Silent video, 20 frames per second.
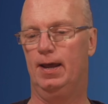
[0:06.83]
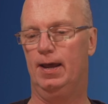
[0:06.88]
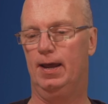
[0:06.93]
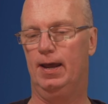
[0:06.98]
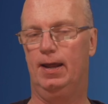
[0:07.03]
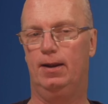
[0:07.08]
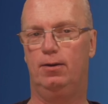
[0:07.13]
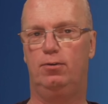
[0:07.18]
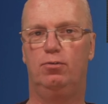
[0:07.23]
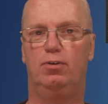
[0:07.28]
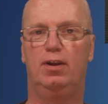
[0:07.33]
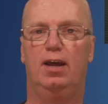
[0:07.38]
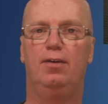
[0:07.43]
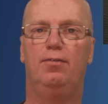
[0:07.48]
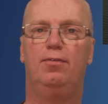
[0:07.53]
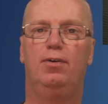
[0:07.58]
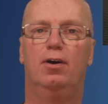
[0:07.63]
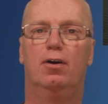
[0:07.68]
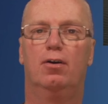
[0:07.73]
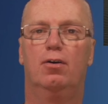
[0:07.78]
And today
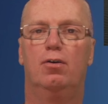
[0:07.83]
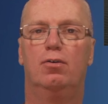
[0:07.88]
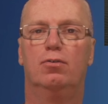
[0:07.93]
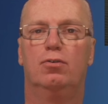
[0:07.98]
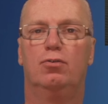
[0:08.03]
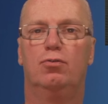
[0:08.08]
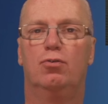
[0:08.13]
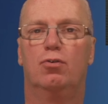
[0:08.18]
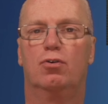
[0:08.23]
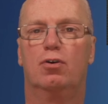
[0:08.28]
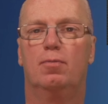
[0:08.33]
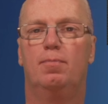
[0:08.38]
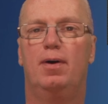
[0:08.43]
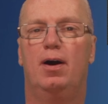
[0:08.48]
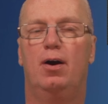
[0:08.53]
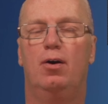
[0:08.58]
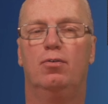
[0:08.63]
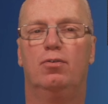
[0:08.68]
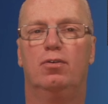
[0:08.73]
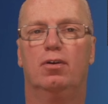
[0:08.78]
we are going to talk
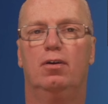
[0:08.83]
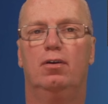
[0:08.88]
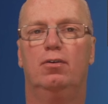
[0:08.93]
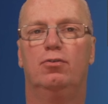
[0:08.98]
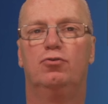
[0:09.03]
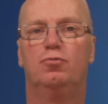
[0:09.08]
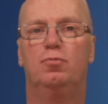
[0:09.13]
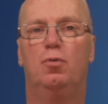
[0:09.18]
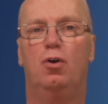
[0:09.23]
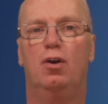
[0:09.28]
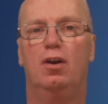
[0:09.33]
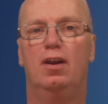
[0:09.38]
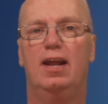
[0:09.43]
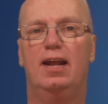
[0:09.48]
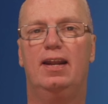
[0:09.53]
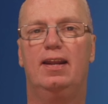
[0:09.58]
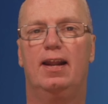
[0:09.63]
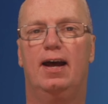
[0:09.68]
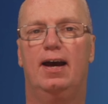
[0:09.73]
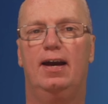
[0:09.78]
about a small
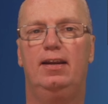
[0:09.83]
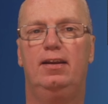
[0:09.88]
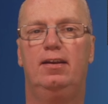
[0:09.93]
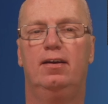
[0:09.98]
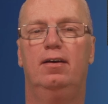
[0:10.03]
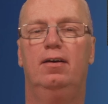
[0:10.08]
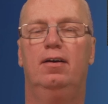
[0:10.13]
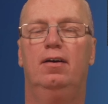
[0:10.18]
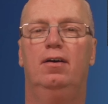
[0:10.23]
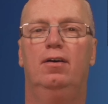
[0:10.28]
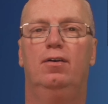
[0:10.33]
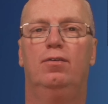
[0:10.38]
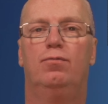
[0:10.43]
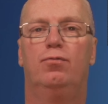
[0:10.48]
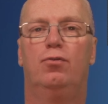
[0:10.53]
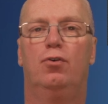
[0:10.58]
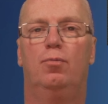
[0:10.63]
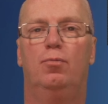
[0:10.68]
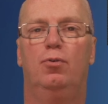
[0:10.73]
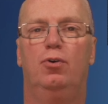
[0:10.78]
LED light
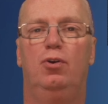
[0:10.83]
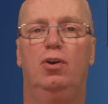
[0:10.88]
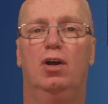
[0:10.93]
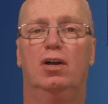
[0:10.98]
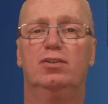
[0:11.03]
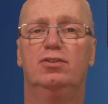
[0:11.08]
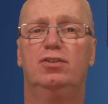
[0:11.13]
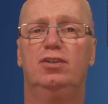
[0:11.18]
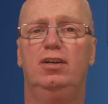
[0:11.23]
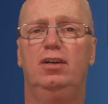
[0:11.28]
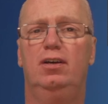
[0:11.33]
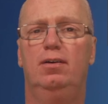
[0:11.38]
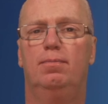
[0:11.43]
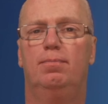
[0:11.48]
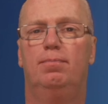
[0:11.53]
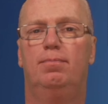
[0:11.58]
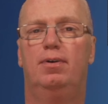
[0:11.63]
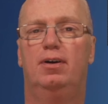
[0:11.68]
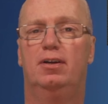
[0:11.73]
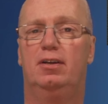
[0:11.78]
from Ulanzi,
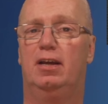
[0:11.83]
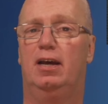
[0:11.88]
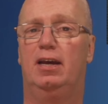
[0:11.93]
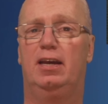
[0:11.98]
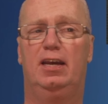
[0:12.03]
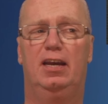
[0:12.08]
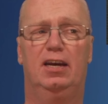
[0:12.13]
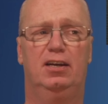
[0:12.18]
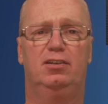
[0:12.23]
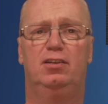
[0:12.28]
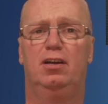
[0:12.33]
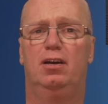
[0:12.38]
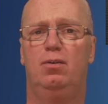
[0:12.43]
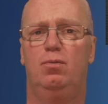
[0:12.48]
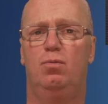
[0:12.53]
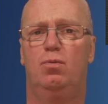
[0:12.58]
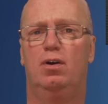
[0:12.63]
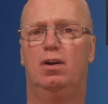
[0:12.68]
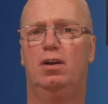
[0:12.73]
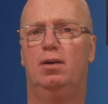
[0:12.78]
but I guess they
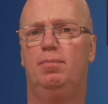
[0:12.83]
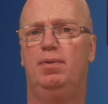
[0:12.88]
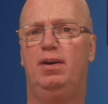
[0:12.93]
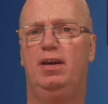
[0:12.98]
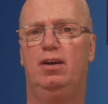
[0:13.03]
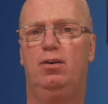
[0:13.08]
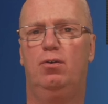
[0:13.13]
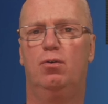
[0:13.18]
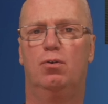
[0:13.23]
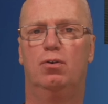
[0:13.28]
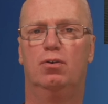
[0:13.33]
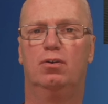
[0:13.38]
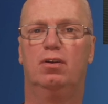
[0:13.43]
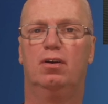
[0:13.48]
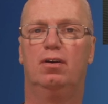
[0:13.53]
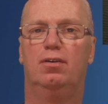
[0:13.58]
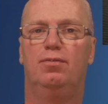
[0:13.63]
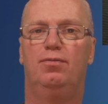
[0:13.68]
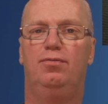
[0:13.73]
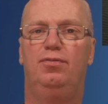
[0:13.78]
want to be called
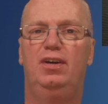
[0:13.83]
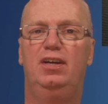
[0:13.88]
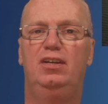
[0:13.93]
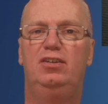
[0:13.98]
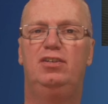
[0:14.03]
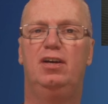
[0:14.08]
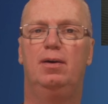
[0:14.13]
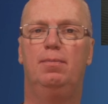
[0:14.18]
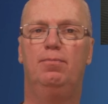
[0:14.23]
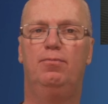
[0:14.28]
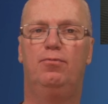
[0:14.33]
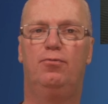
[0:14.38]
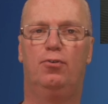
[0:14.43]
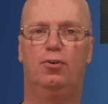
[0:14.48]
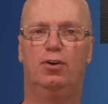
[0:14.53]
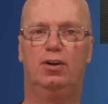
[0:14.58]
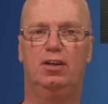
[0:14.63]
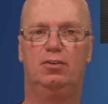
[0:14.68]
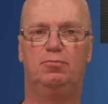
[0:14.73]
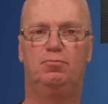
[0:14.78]
VIJIM
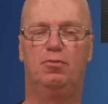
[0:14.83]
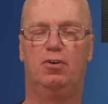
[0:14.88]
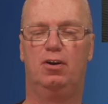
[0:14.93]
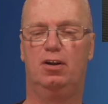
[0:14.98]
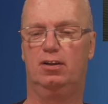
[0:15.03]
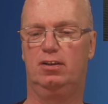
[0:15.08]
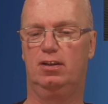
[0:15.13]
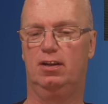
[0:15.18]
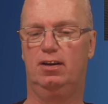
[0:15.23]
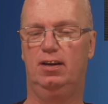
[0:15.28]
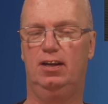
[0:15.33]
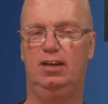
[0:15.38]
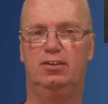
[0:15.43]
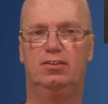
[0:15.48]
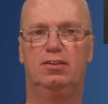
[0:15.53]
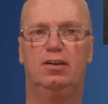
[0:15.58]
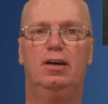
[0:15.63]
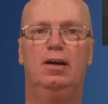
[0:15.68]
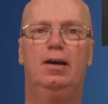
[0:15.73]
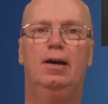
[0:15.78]
for this product at
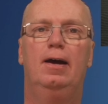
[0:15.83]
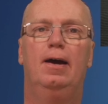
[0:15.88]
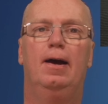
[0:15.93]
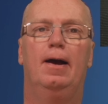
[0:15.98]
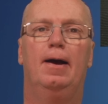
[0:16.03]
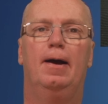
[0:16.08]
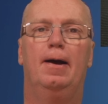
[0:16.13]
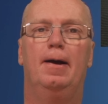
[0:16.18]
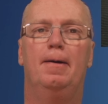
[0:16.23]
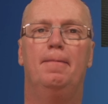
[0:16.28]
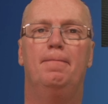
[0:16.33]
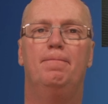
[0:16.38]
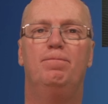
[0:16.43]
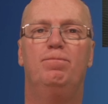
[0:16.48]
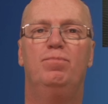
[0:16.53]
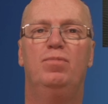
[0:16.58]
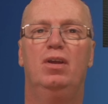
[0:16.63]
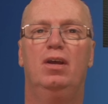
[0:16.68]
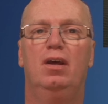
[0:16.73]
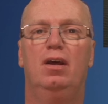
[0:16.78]
least. The
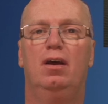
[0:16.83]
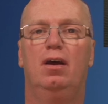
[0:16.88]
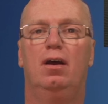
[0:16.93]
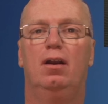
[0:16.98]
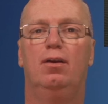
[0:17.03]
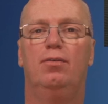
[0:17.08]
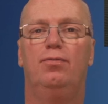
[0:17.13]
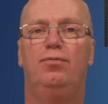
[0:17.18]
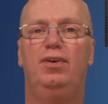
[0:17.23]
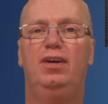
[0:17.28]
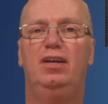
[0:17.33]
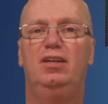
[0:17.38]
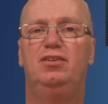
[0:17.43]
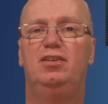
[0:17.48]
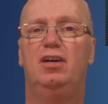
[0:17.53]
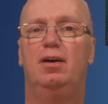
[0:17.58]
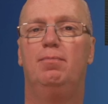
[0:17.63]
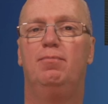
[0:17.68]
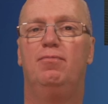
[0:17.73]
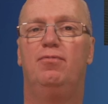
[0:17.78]

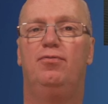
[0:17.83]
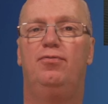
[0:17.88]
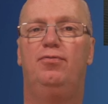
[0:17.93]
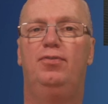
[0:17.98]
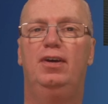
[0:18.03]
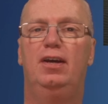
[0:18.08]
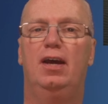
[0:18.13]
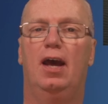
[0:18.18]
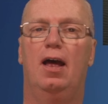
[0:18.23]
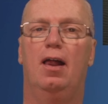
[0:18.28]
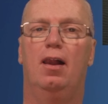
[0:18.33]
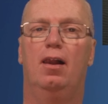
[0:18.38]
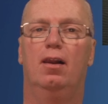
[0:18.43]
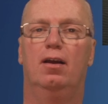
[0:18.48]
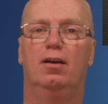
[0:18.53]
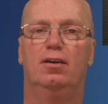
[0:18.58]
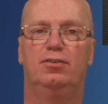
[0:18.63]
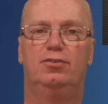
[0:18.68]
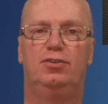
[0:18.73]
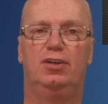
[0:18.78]
VIJIM
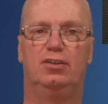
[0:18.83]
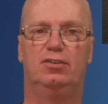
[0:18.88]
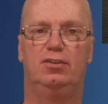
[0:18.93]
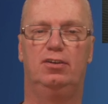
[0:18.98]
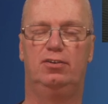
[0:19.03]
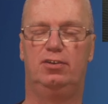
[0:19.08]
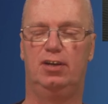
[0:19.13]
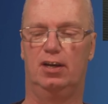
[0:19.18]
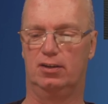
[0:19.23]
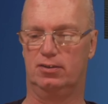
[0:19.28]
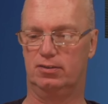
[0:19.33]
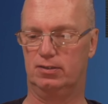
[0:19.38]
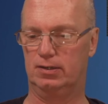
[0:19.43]
VL66.